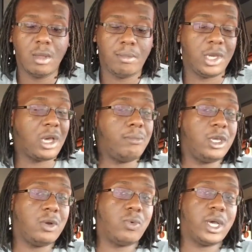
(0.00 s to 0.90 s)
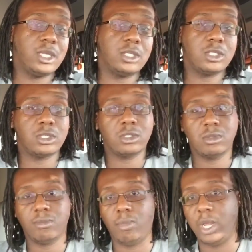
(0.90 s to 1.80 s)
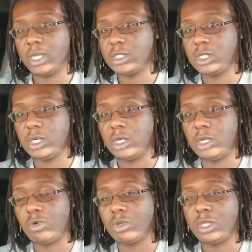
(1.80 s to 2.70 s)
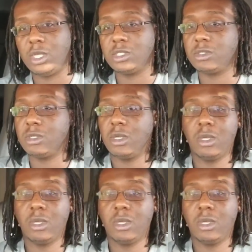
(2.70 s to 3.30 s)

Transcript: Pick up Midwest, bring it to Northeast.